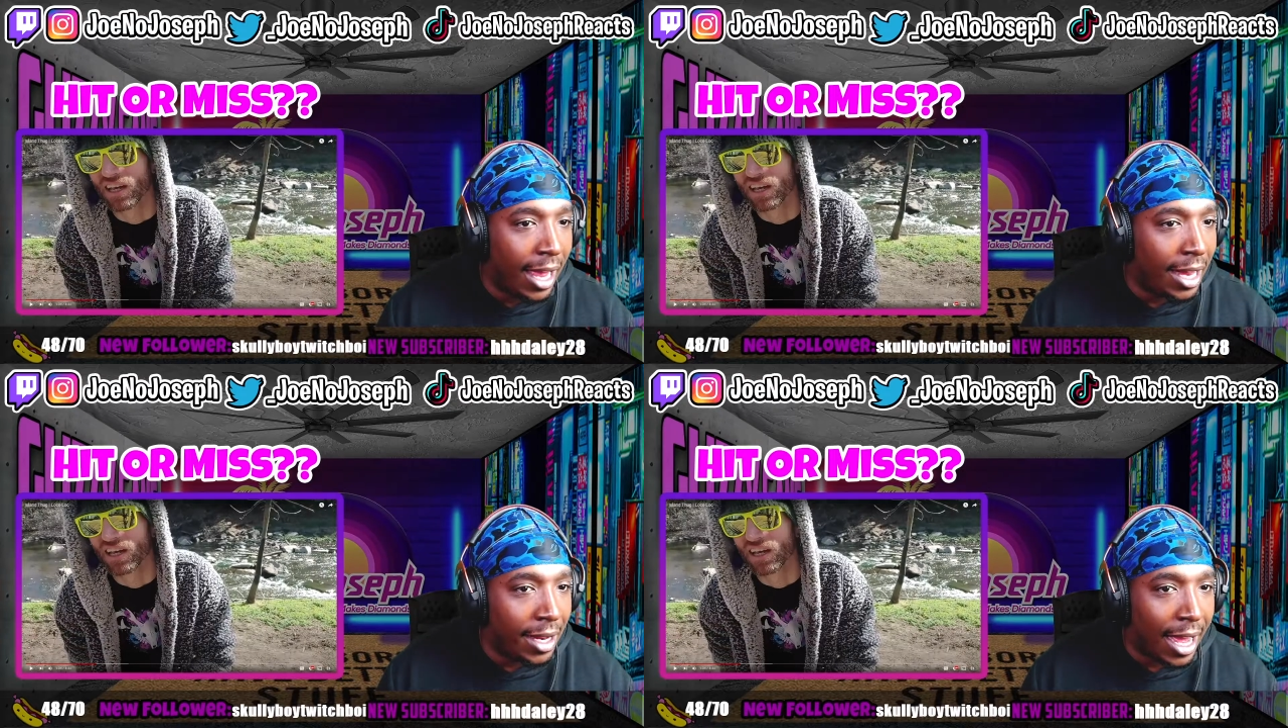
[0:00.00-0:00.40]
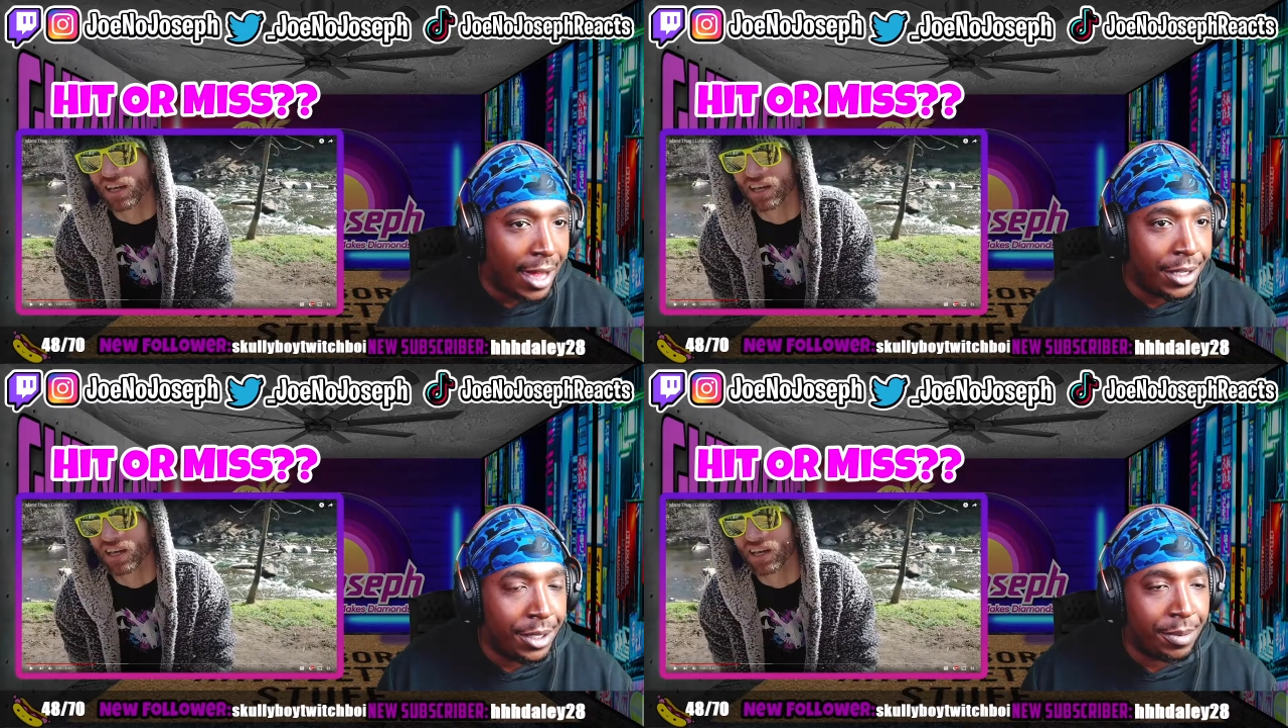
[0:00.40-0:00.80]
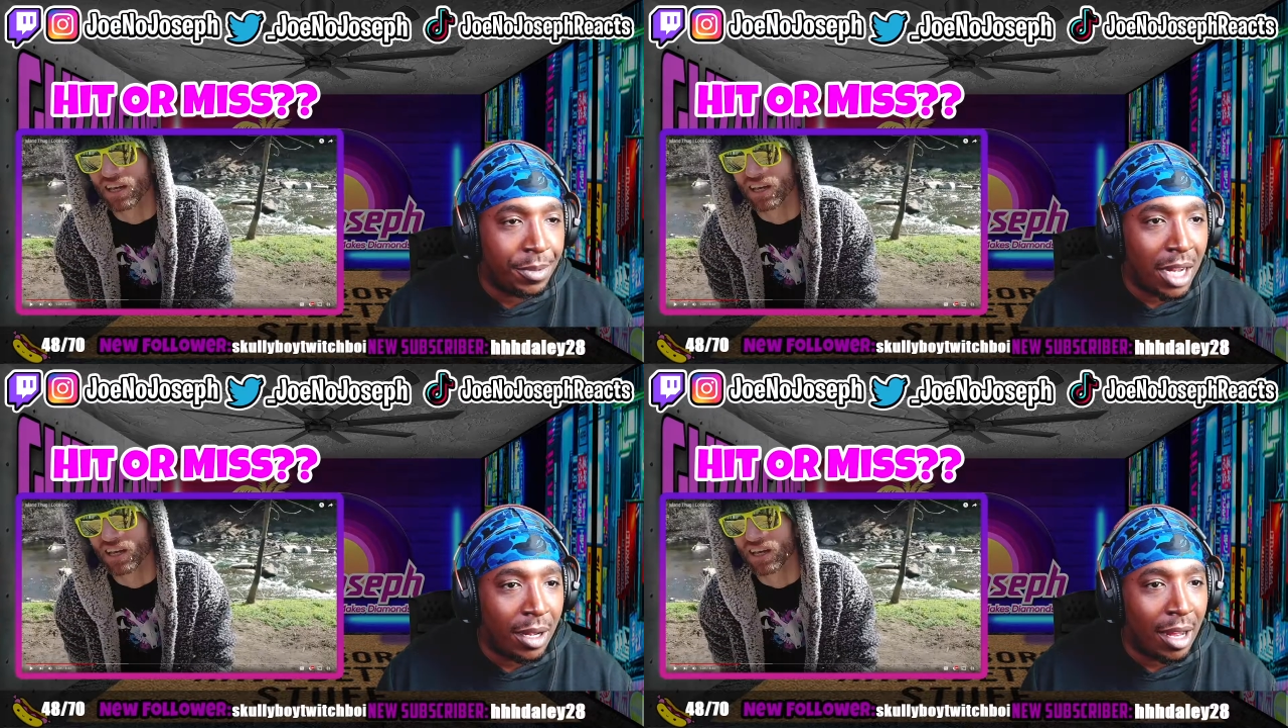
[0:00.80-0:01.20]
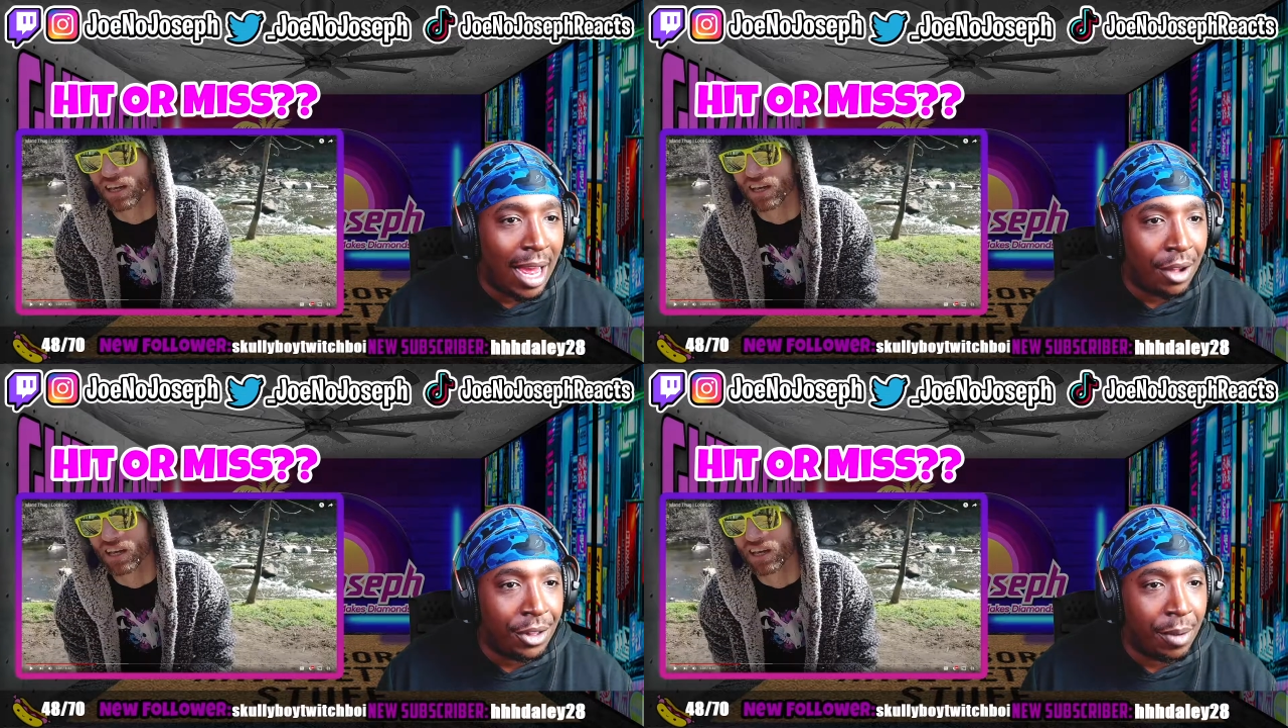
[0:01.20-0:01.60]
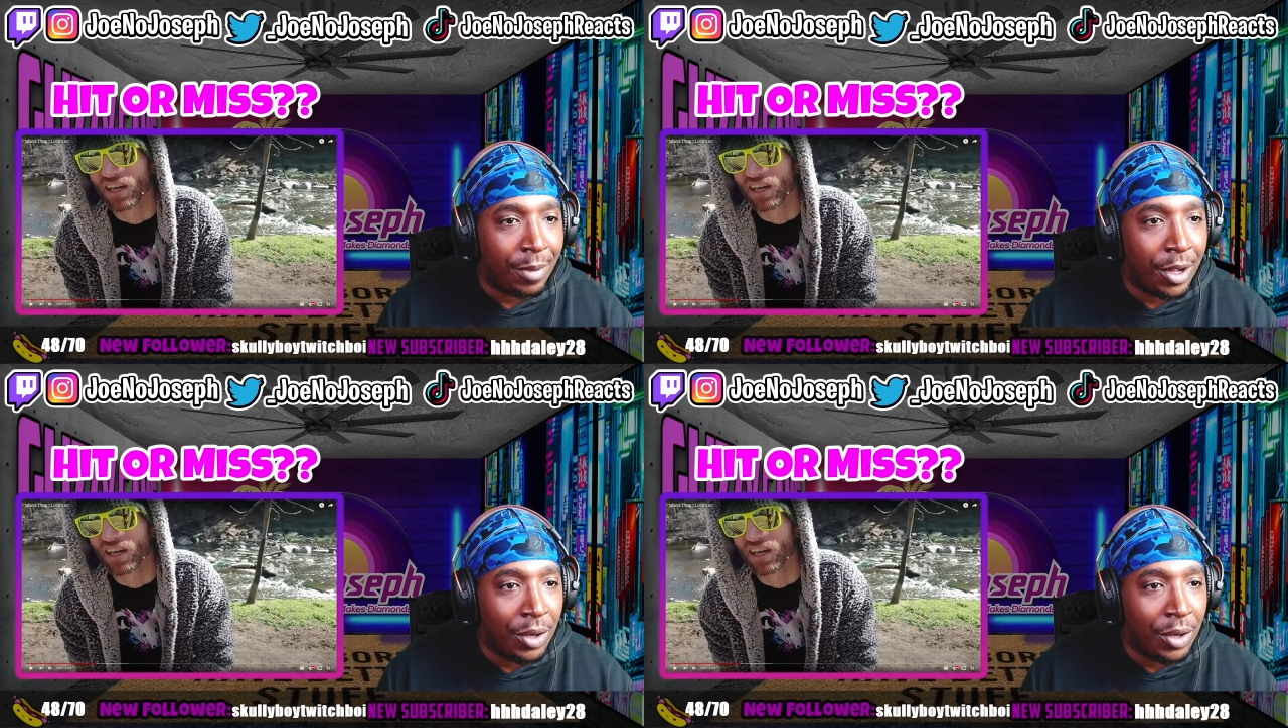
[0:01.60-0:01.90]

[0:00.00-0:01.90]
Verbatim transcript: hella Islanders uh, out there, bro.